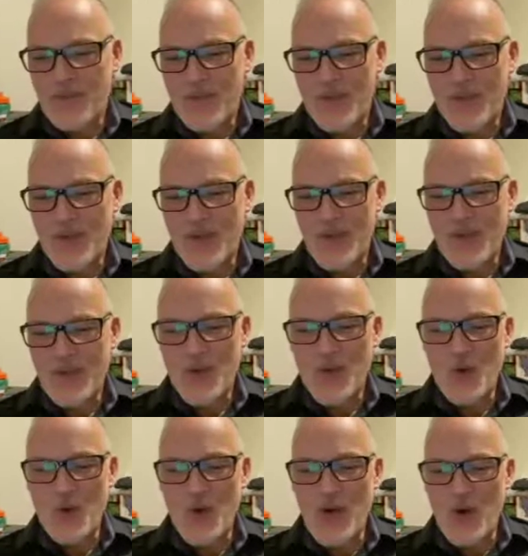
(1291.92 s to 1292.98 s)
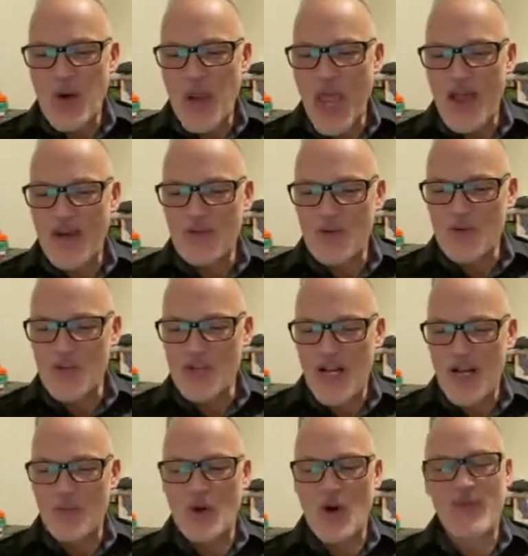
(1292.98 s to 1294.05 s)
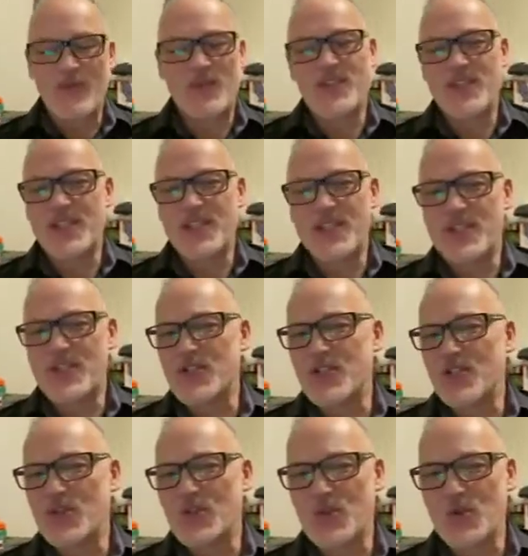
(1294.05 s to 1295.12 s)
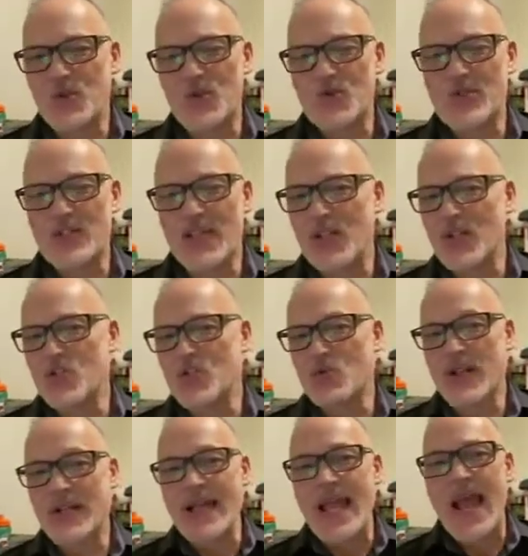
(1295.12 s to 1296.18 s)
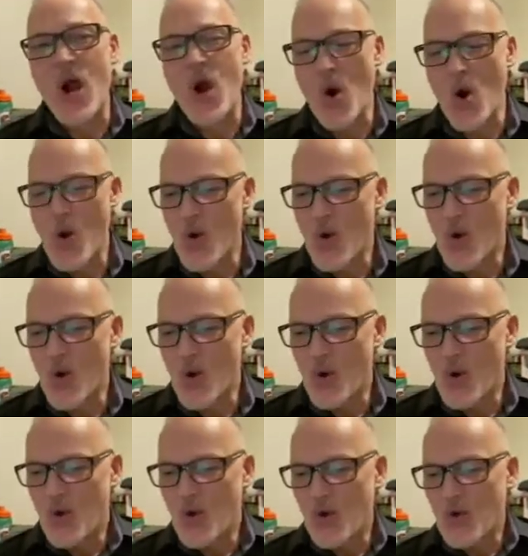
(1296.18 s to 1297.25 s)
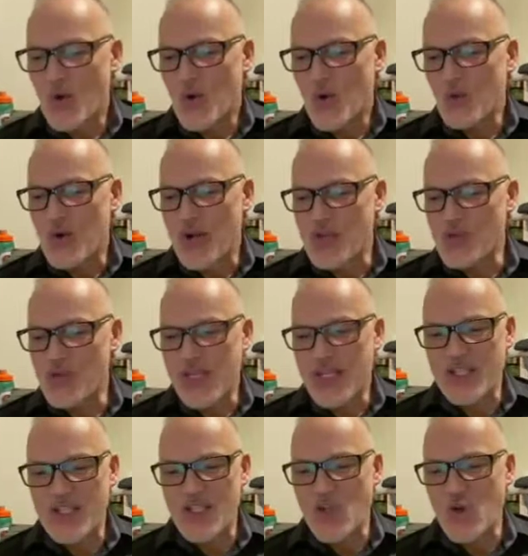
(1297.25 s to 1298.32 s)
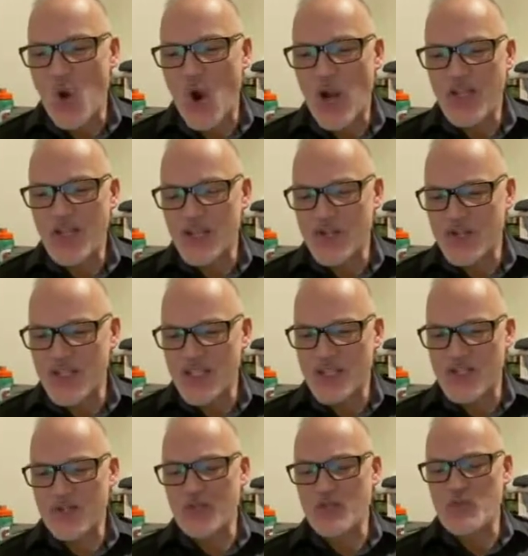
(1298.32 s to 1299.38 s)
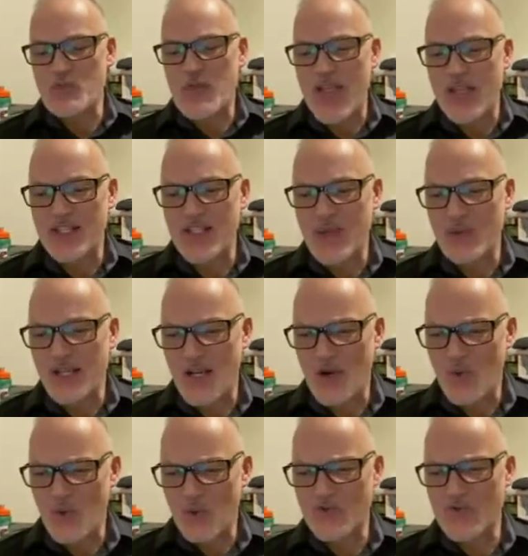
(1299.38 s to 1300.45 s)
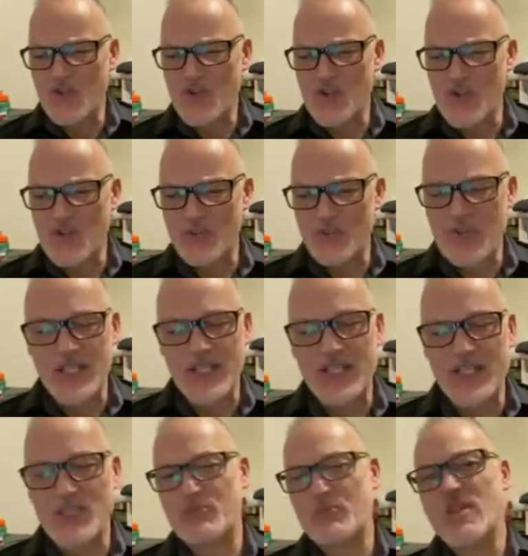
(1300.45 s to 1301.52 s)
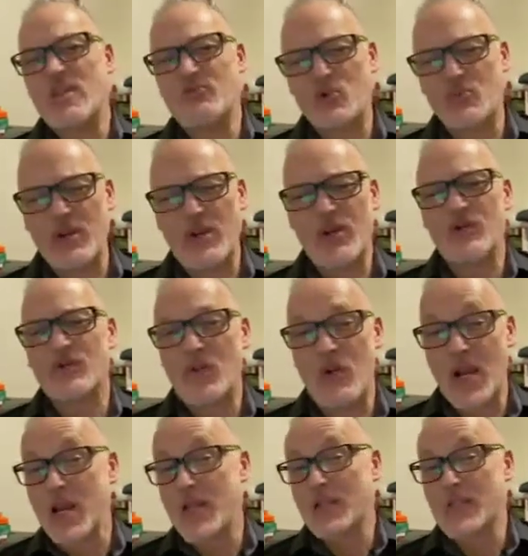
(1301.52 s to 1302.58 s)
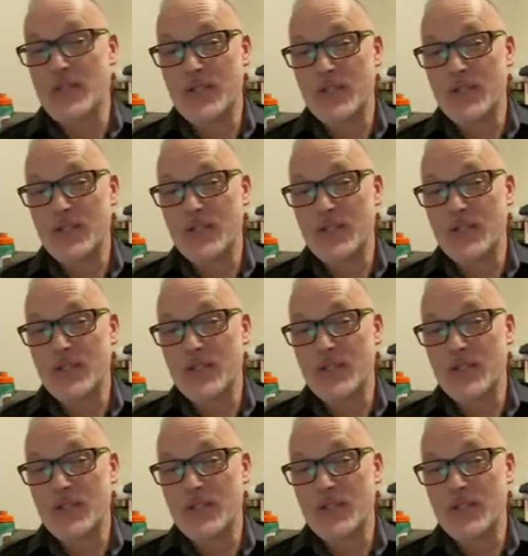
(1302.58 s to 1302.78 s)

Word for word: You know, we don't have those kind of prophecies to tell us right now. But as we continue on in this season of this pandemic, I wonder if there's something that is being prepared for us